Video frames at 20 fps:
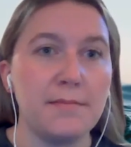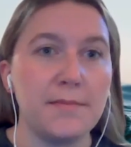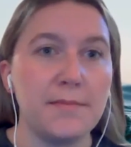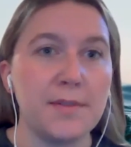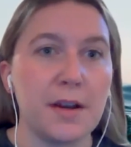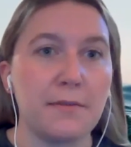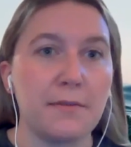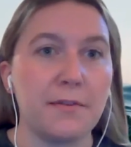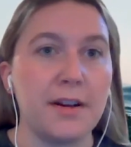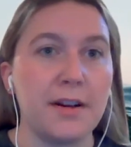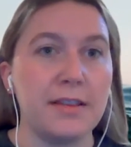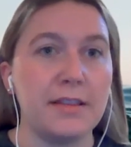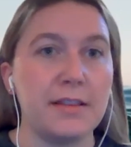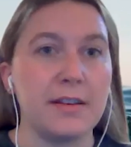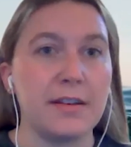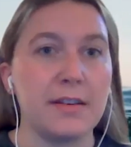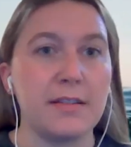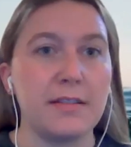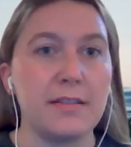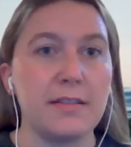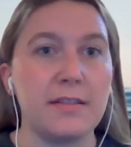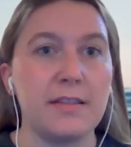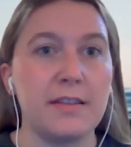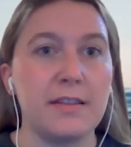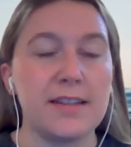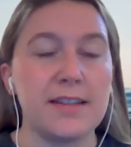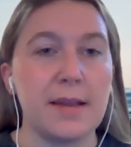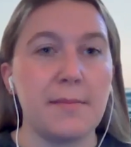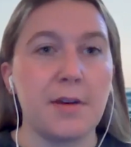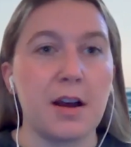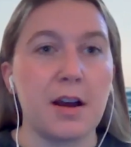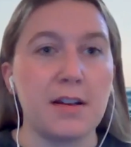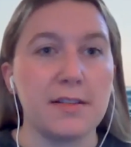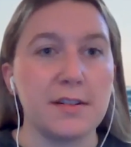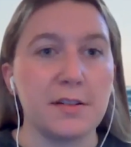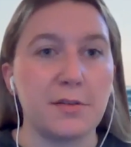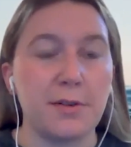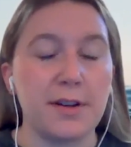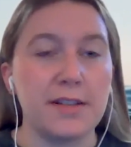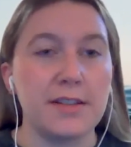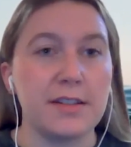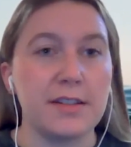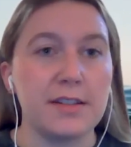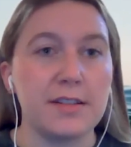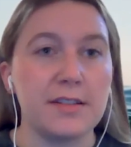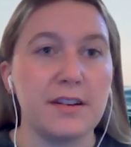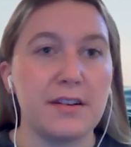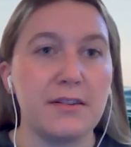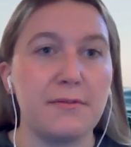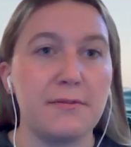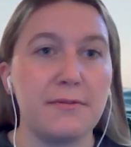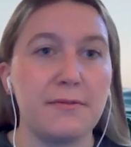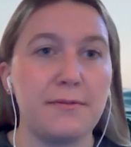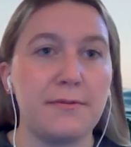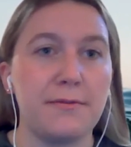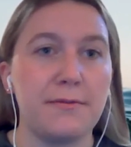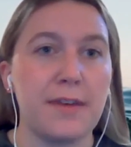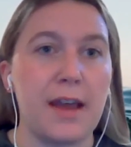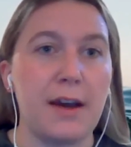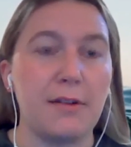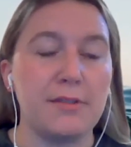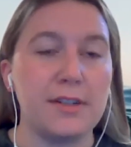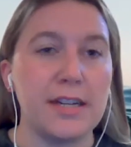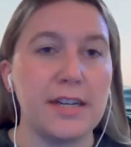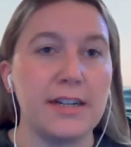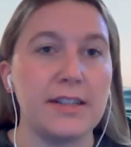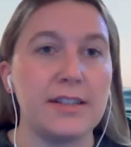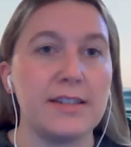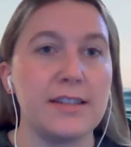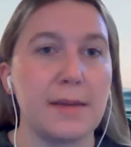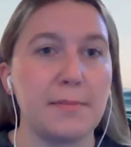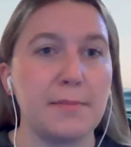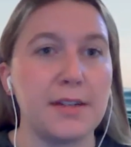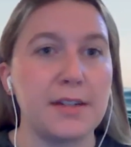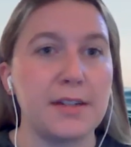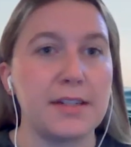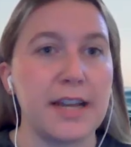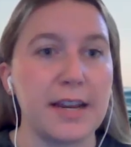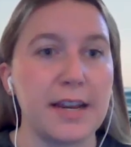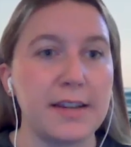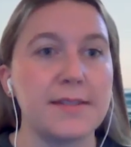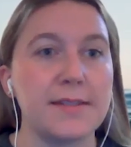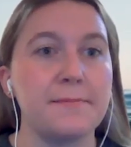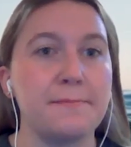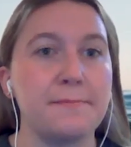suffering the same consequences of outdated septic tanks.